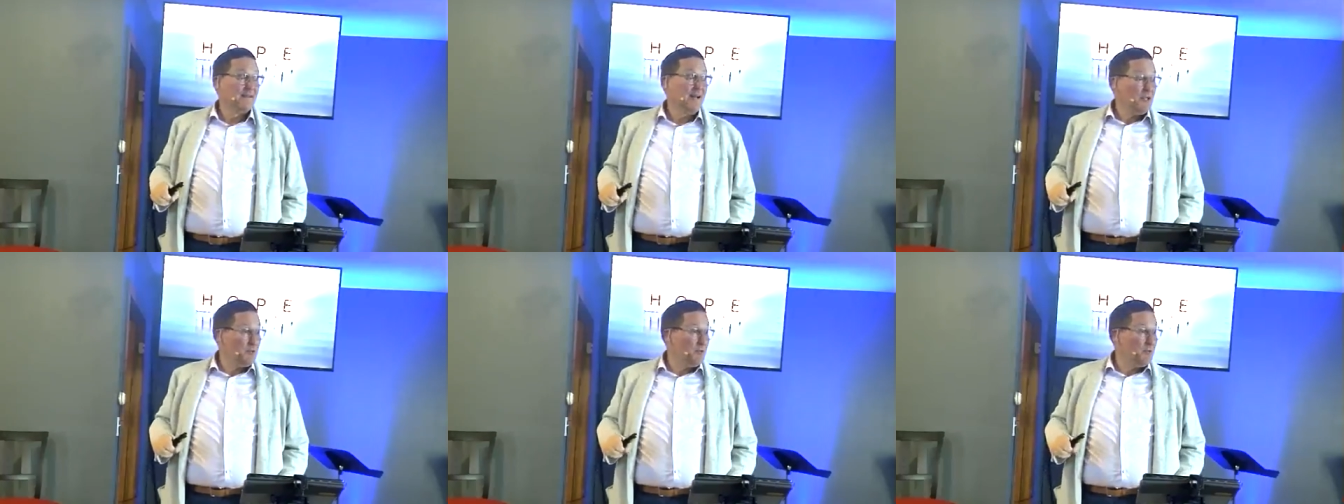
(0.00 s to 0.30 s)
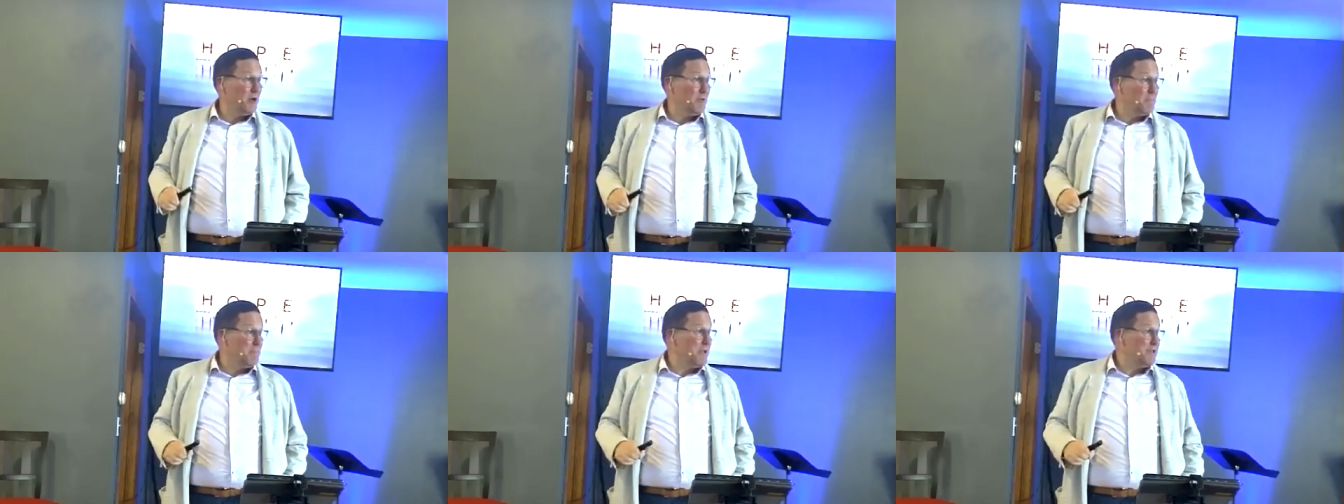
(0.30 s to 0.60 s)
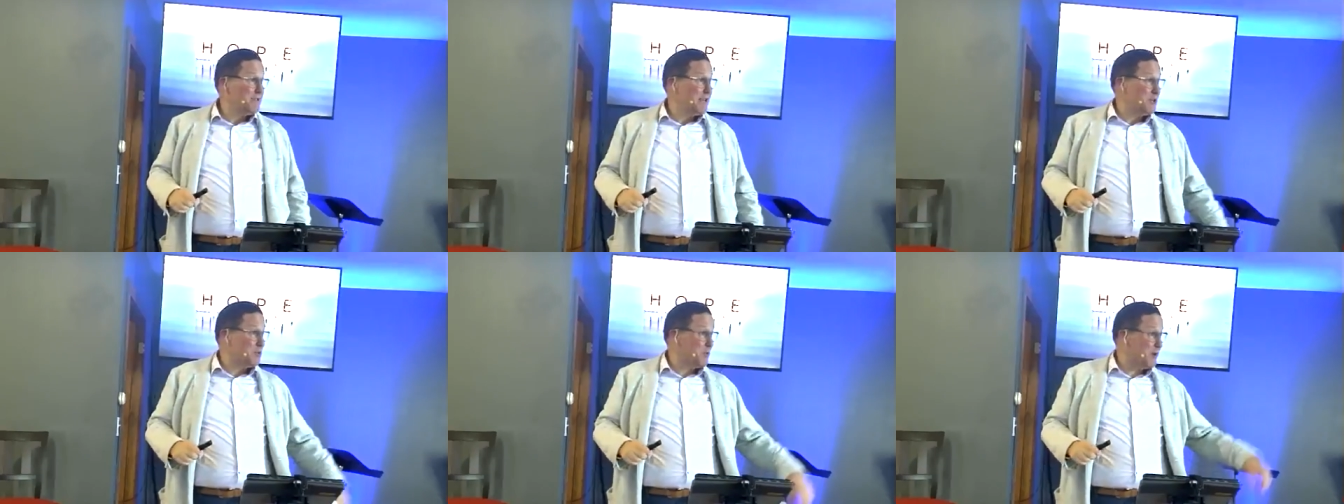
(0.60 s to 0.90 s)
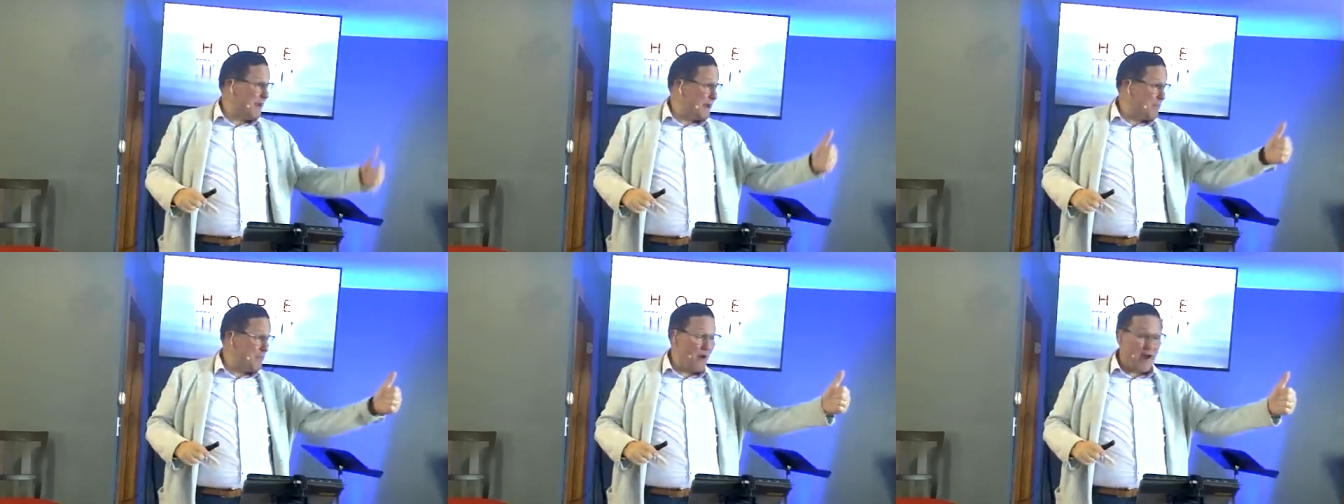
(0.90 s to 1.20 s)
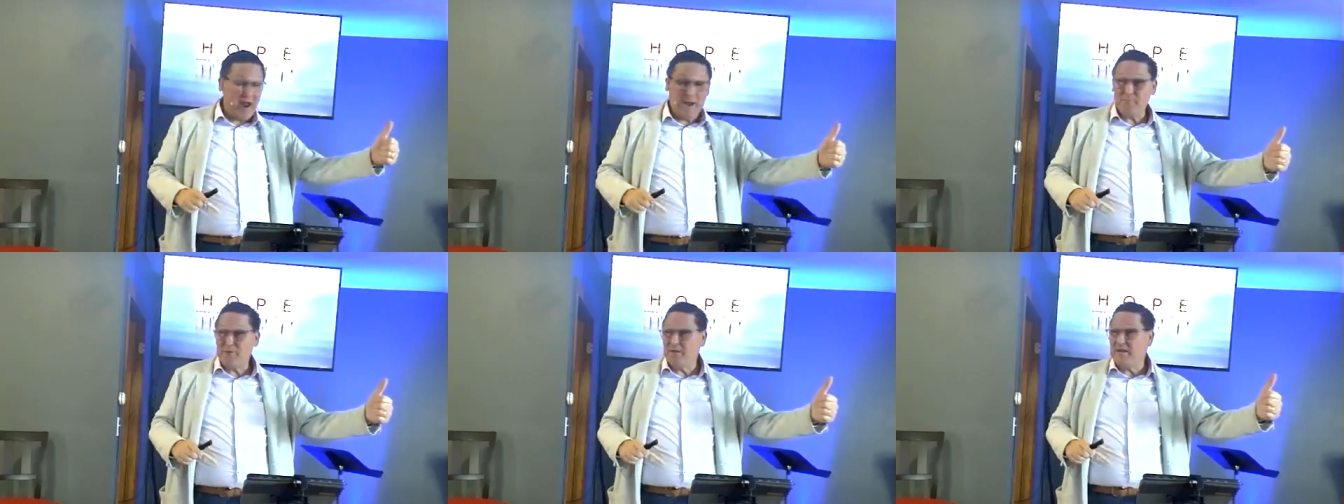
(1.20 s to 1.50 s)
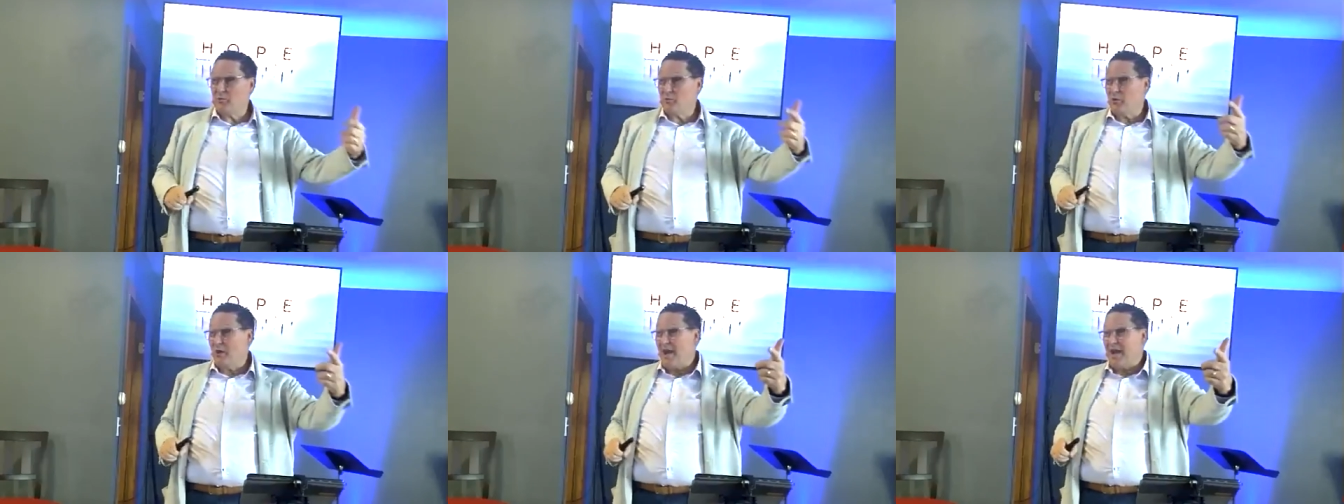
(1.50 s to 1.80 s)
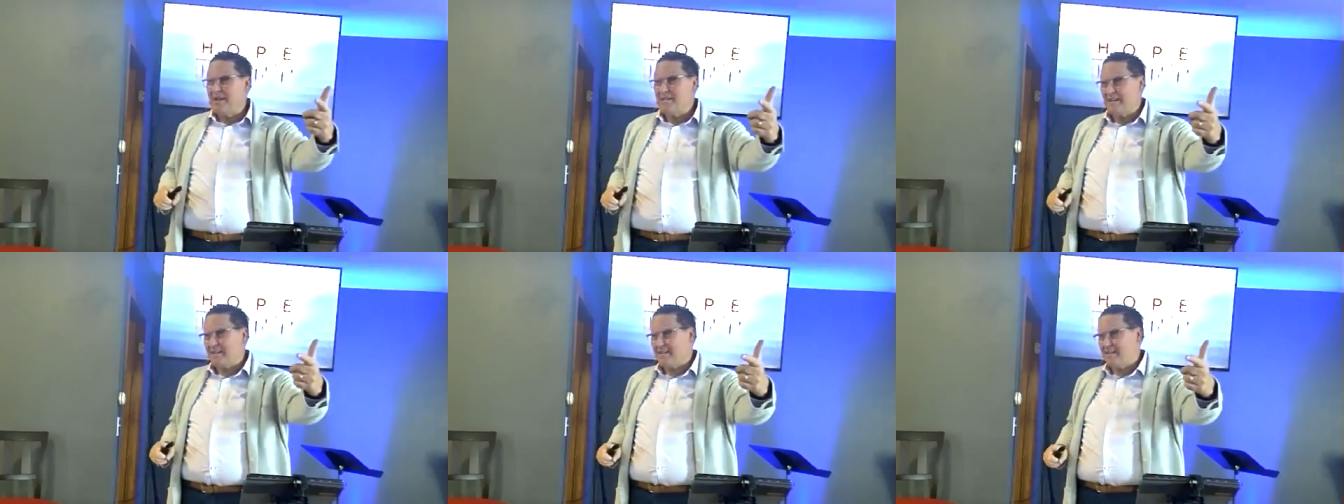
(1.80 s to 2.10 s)
That's what it means. That's what Abraham did. That's what
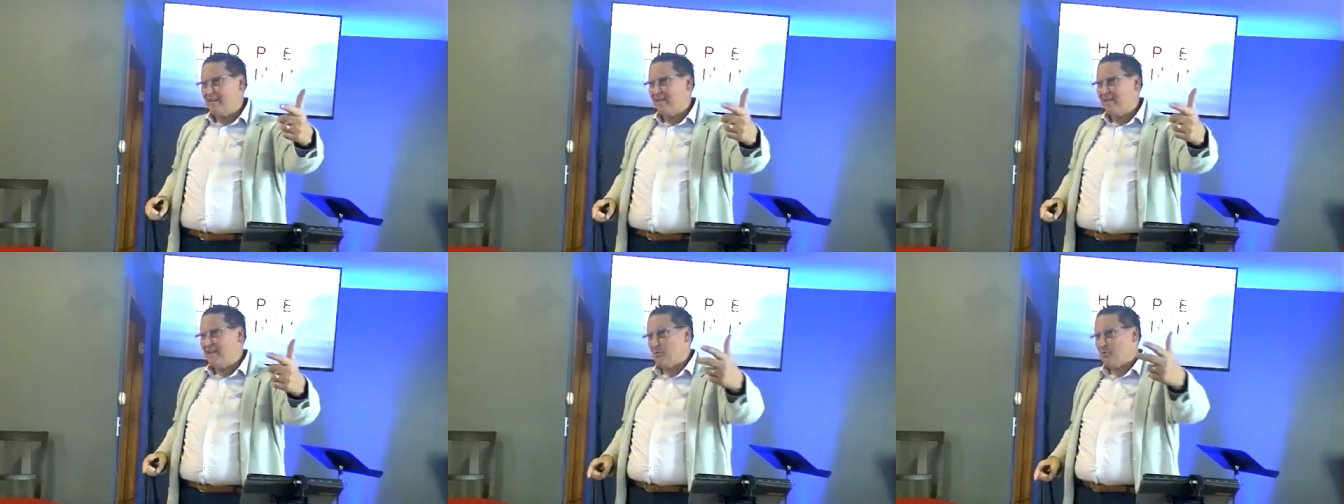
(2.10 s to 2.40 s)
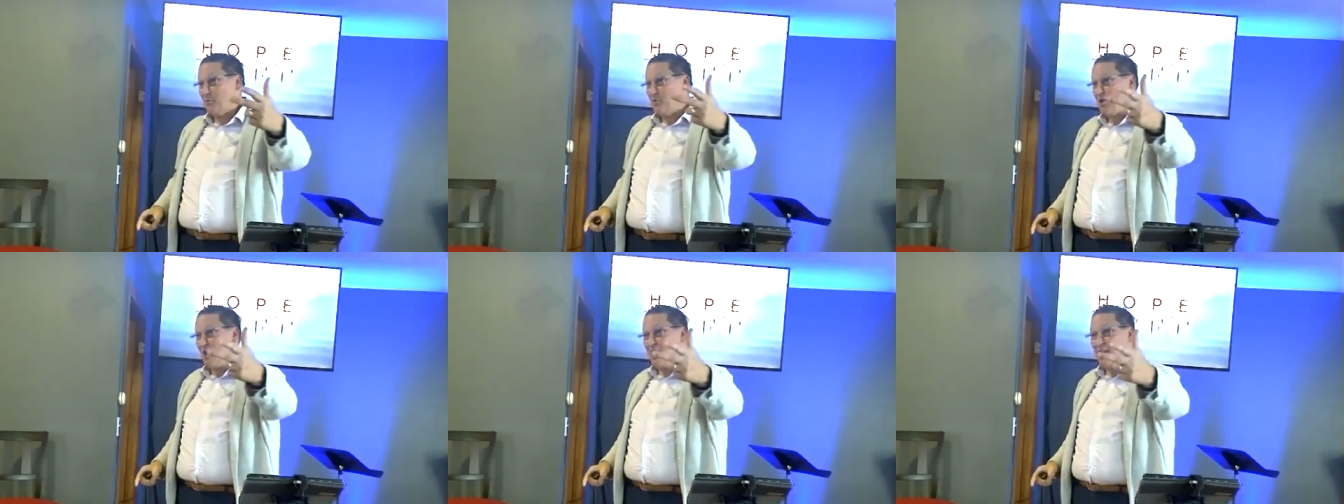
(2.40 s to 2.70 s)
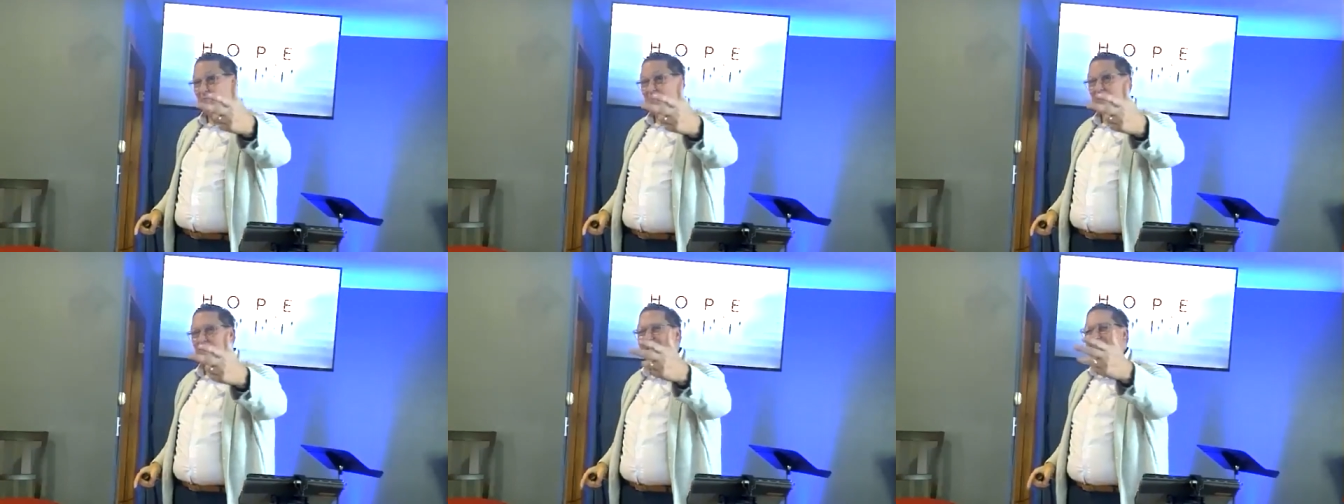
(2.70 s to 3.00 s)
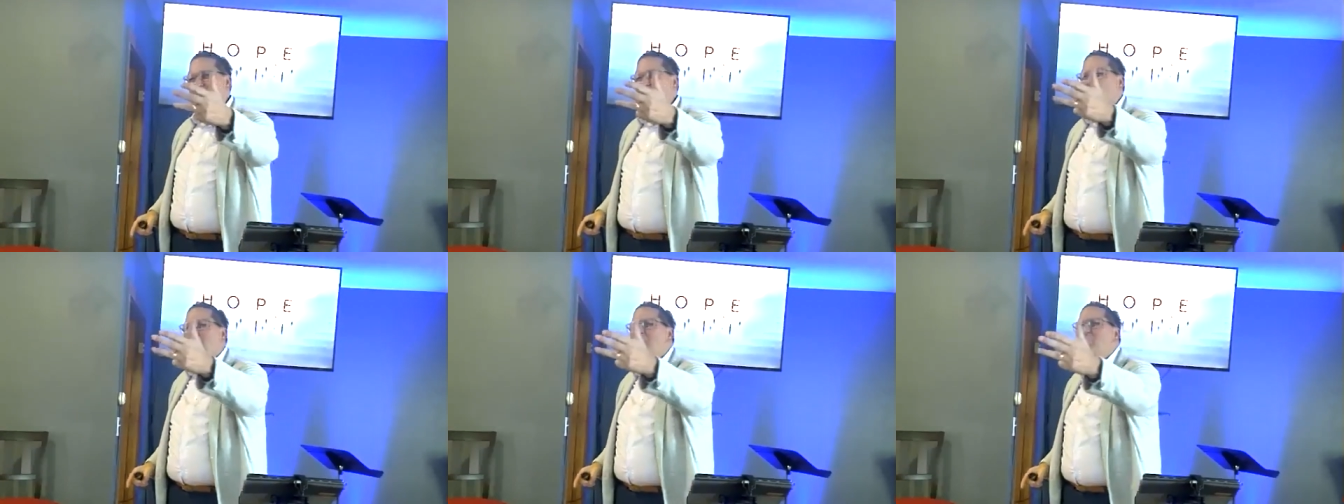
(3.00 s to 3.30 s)
Isaac did. That's what Jacob did. That's